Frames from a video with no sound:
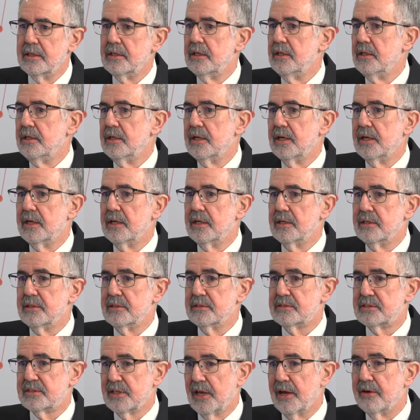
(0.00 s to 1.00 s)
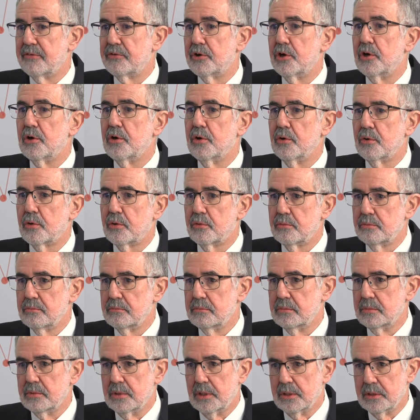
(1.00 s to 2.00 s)
in several
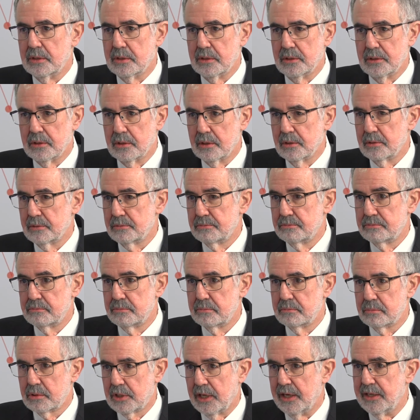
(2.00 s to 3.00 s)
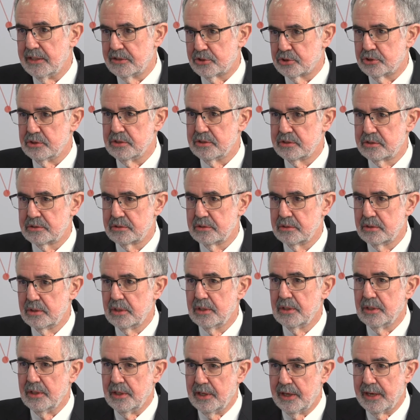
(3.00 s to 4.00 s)
countries
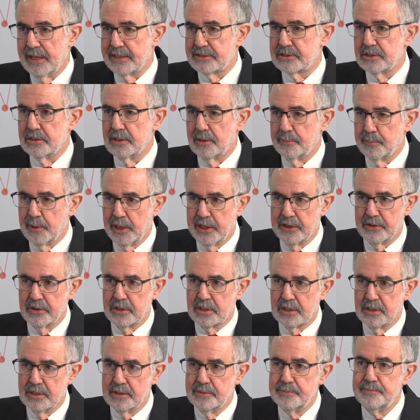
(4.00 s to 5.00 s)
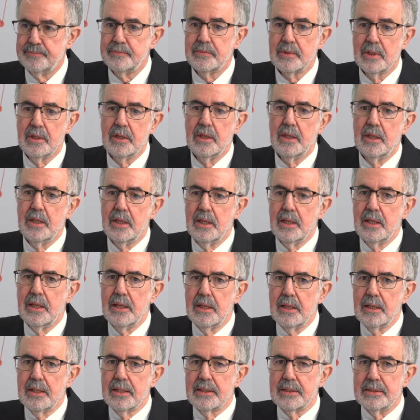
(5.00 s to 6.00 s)
in Latin America.
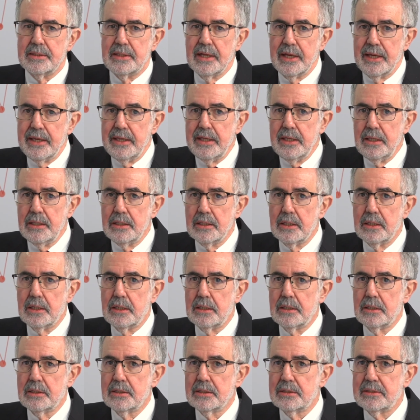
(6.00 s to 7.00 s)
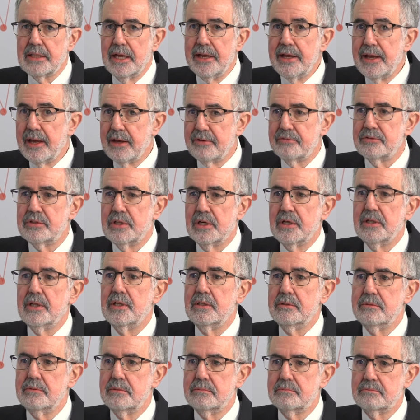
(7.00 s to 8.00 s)
They have
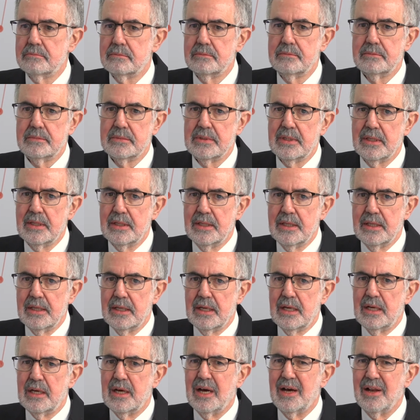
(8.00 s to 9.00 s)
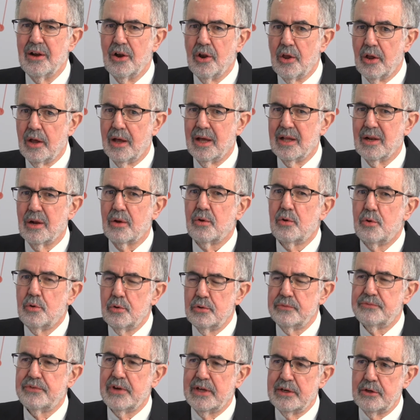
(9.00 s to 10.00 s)
done a
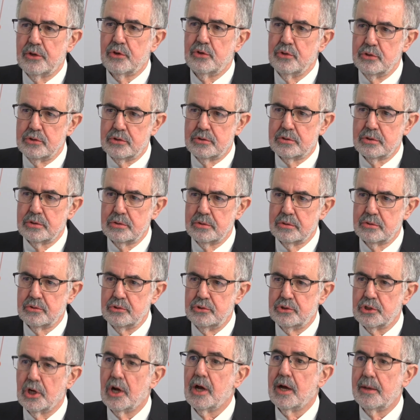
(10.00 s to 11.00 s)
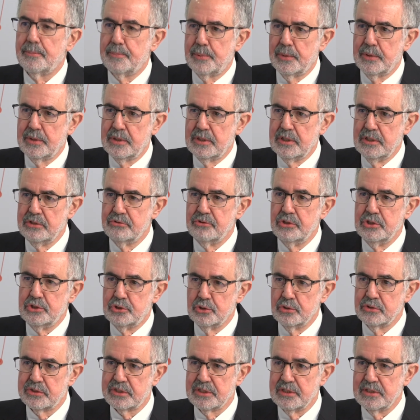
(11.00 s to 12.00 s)
very good job in
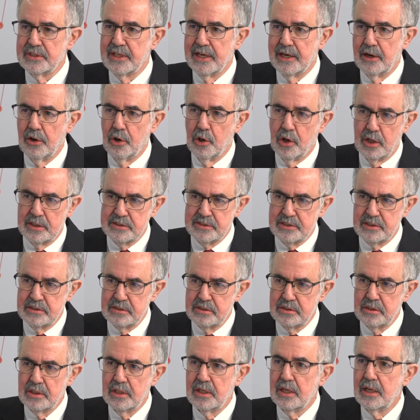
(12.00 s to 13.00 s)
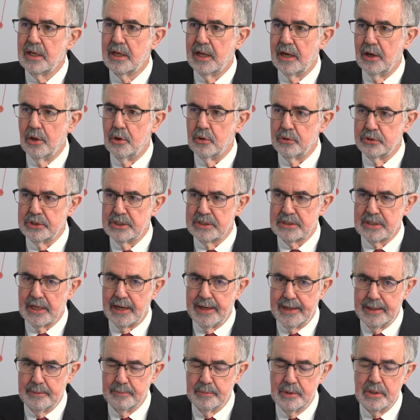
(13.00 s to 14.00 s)
reducing their losses along the
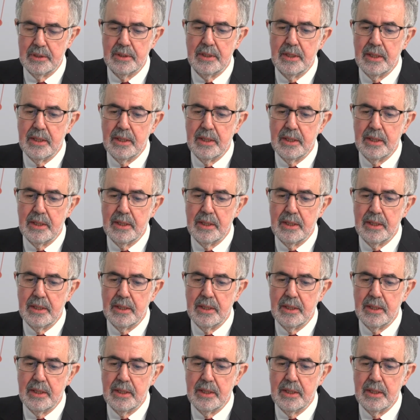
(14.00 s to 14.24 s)
time,